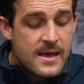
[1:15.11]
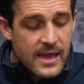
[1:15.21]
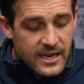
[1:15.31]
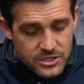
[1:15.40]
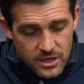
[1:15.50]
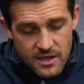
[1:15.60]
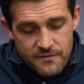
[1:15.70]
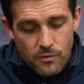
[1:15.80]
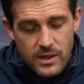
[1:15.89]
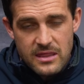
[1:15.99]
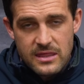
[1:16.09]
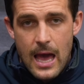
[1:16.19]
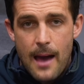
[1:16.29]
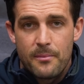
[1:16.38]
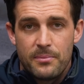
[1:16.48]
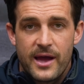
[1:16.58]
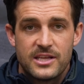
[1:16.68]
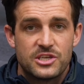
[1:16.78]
It's got that full-length carbon plate,